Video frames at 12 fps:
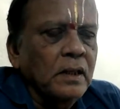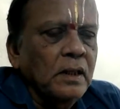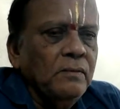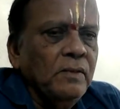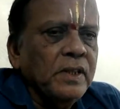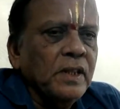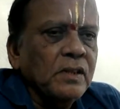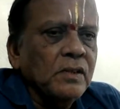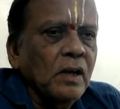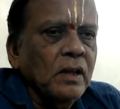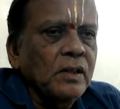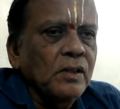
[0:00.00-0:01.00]
which has
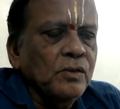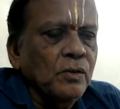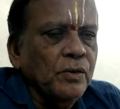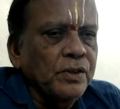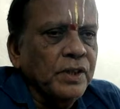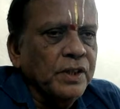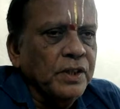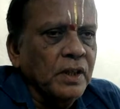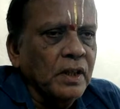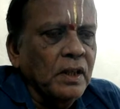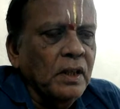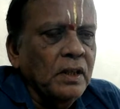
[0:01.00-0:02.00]
got the jurisdiction
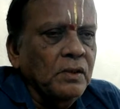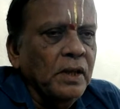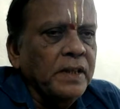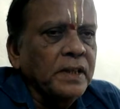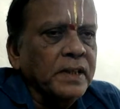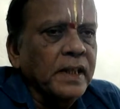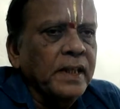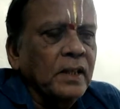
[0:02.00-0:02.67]
to entertain